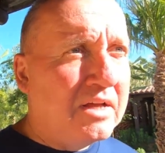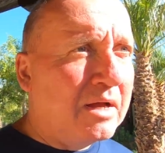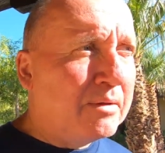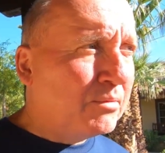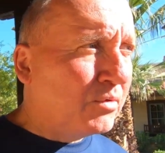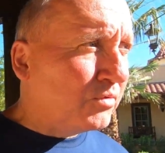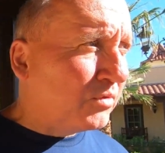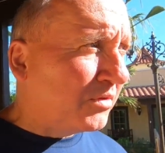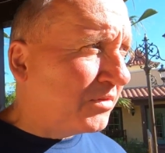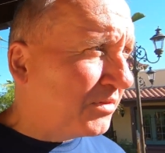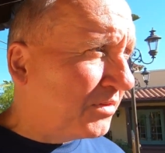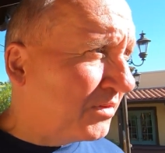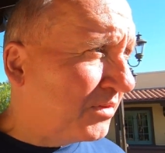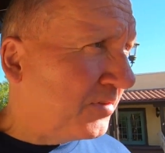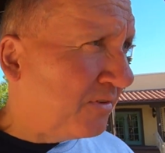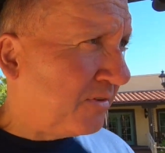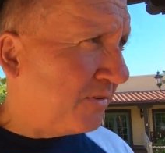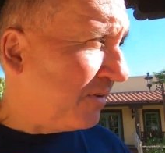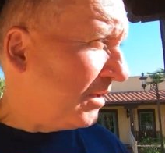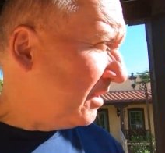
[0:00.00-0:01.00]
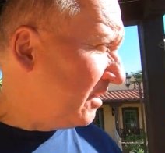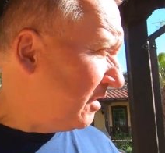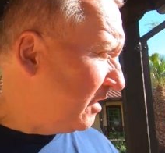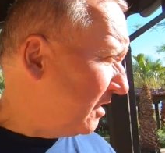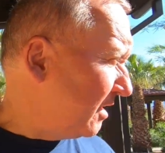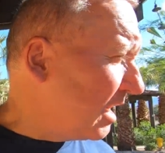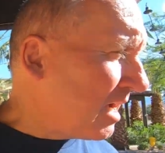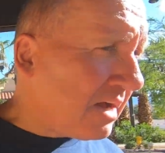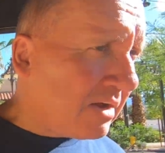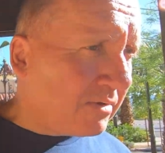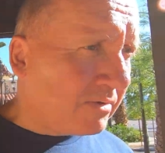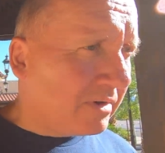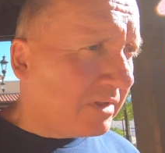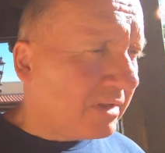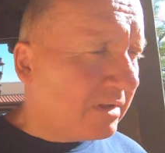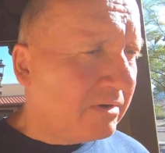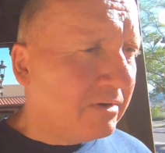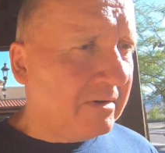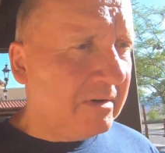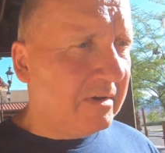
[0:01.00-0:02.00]
I'm going to sit down
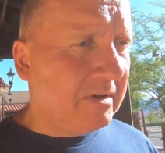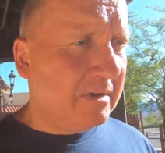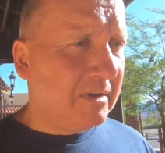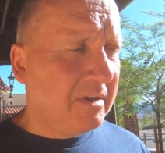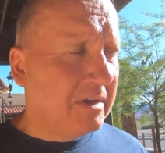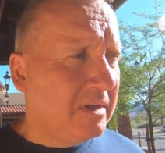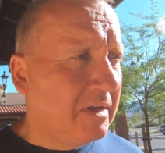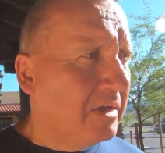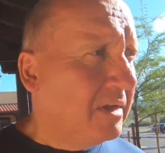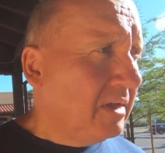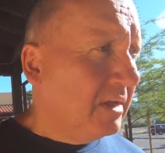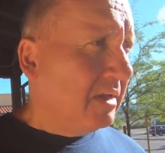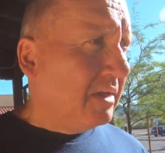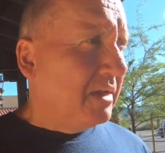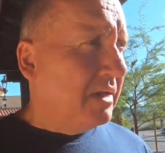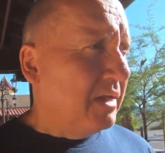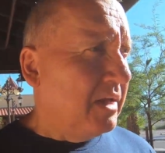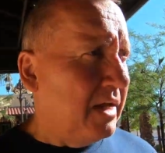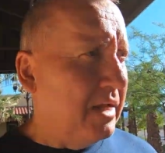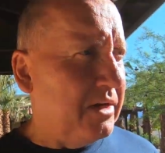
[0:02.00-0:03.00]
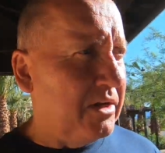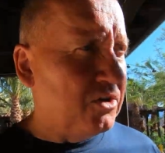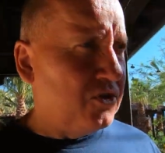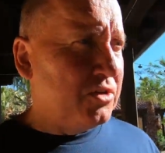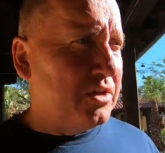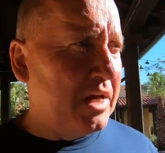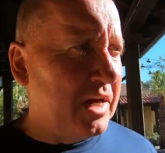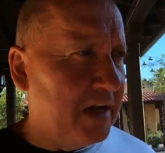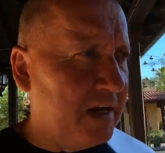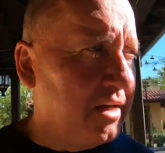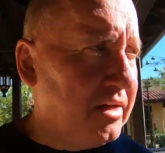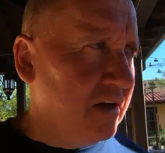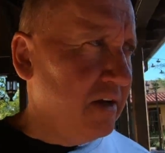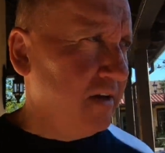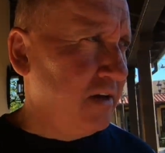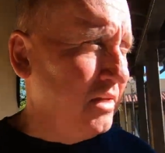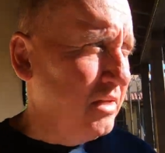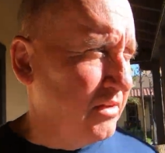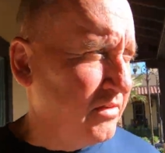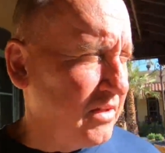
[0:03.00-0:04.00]
here in the shade
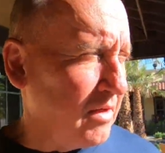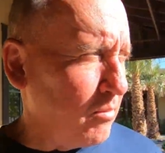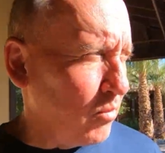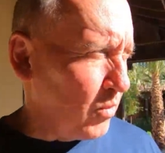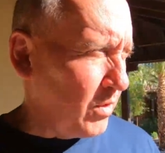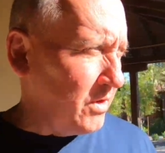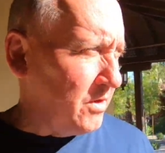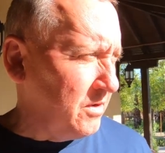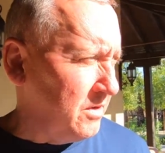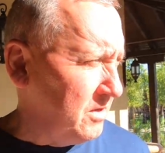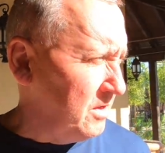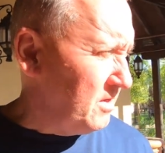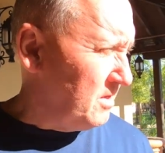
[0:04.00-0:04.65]
somewhere